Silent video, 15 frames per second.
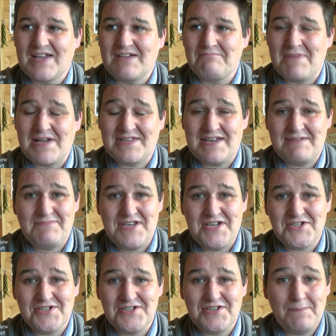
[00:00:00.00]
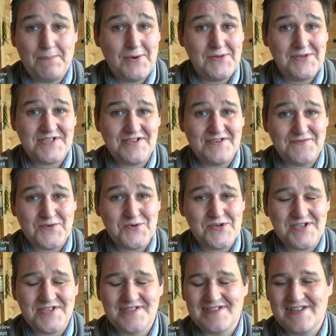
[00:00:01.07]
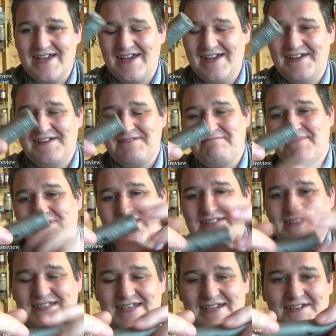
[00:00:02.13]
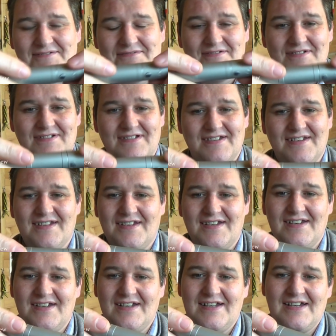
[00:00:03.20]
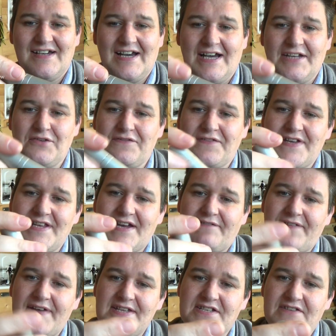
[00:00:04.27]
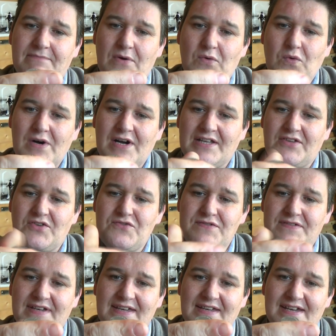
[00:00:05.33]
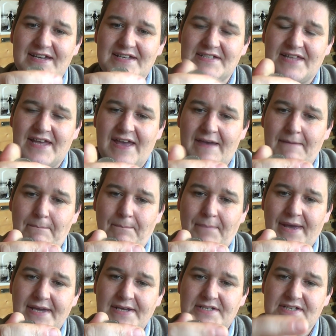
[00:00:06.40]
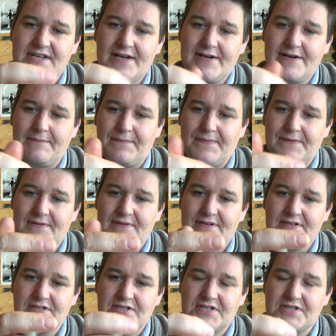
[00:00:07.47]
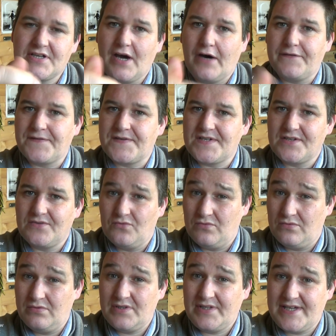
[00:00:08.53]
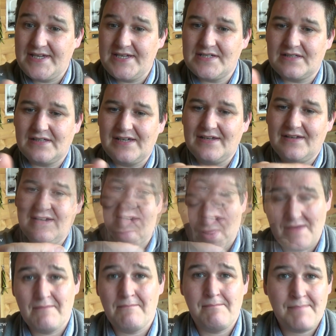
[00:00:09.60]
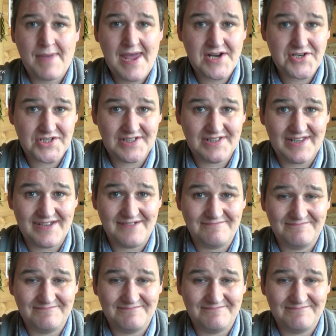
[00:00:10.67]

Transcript: My temptation is to polish it, of course, uh, but uh, I don't find it offensive, but what I do think is that it picks up scuffs really easily. Personally,